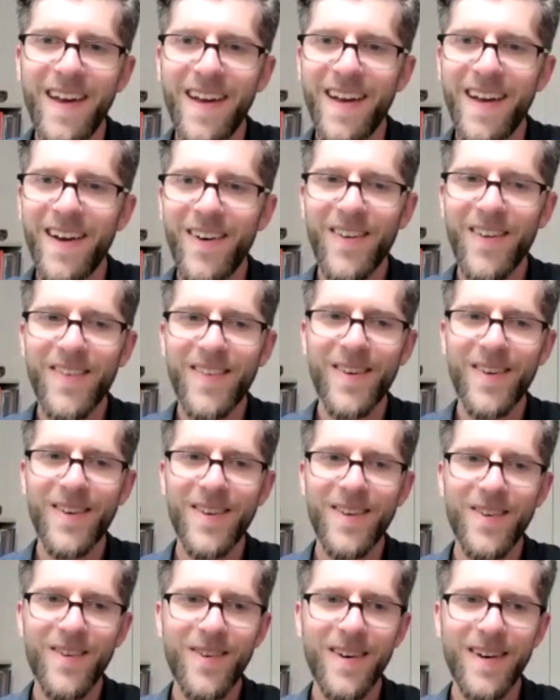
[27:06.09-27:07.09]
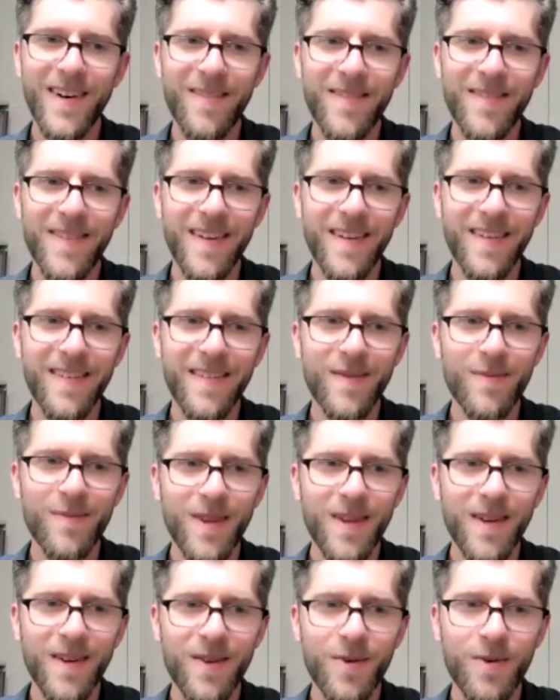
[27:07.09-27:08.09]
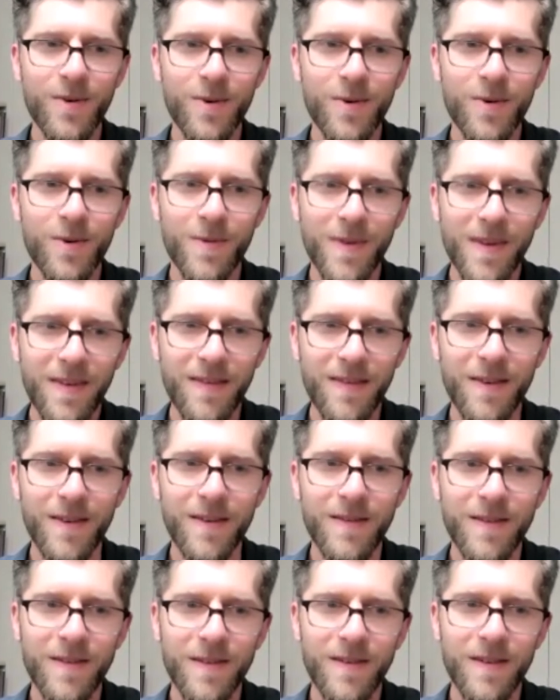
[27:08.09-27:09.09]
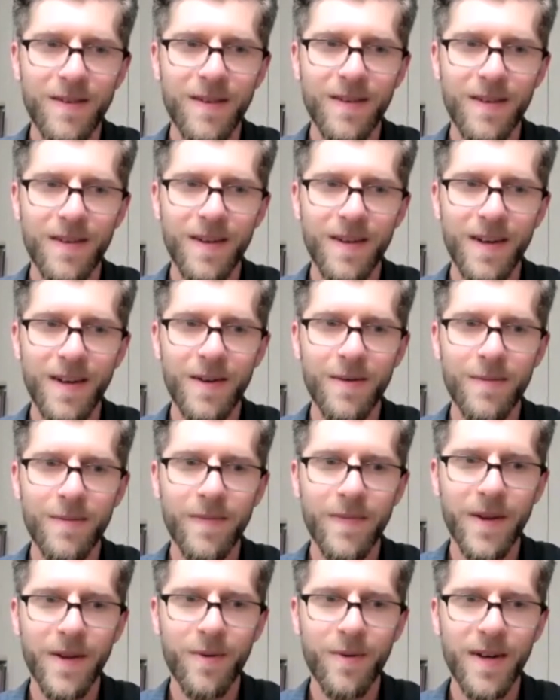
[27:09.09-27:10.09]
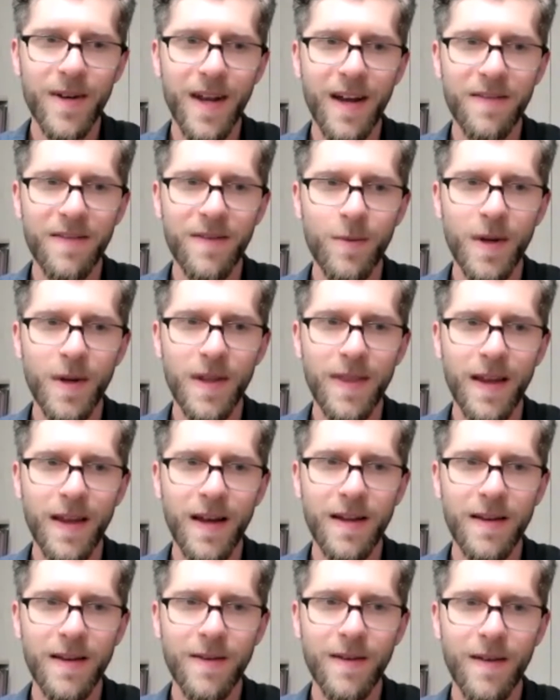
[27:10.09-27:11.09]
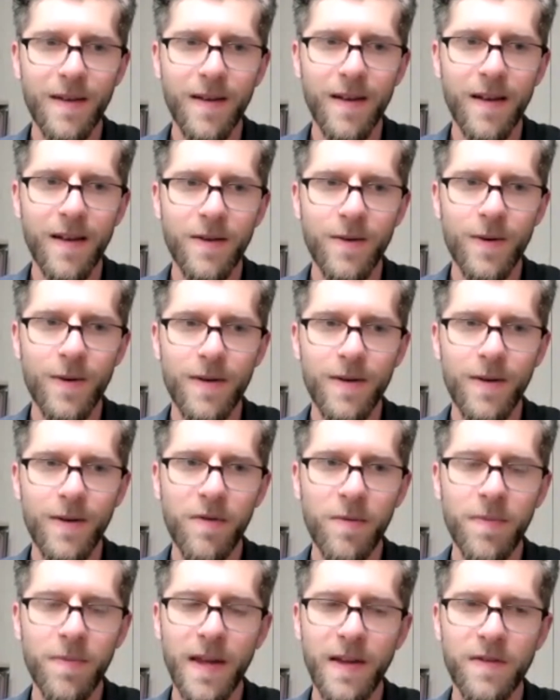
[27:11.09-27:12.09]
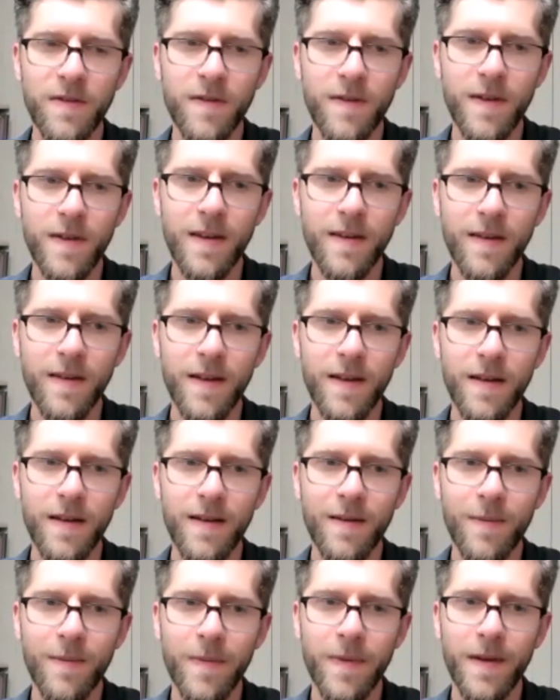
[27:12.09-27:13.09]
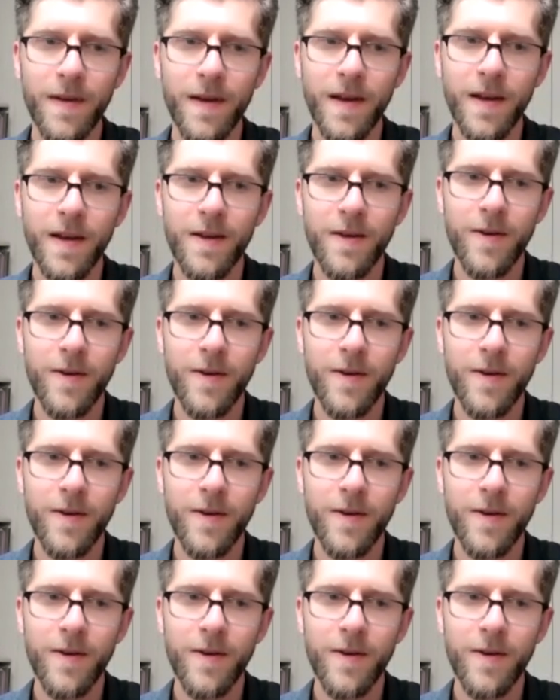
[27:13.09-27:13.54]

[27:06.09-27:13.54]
well, so you have done some really cool research. I wanted to ask you about that. And you have a PhD, is it? You